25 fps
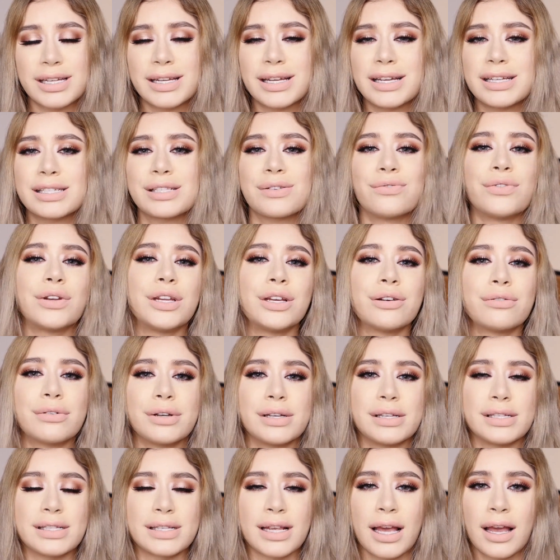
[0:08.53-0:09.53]
Today's
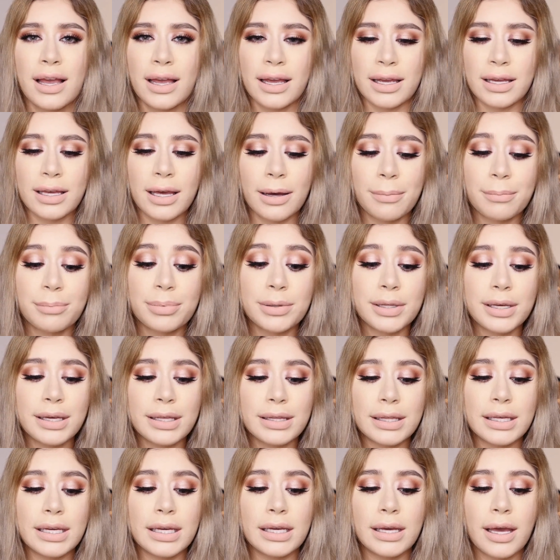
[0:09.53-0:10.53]
video is
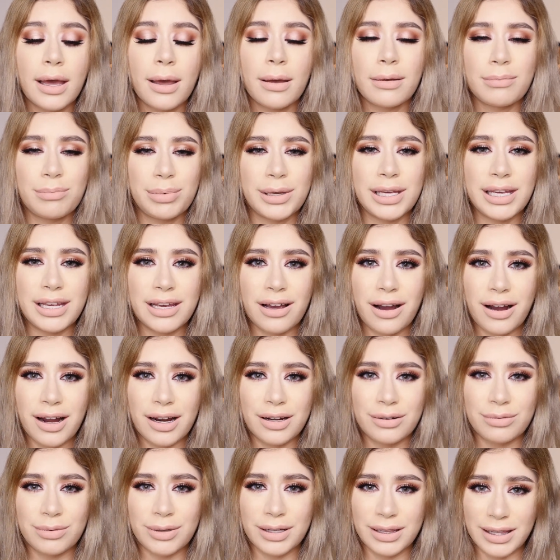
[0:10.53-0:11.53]
completely
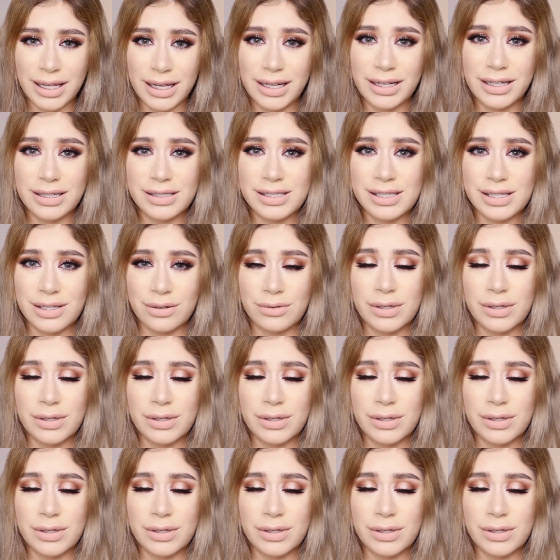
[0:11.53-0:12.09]
PR related,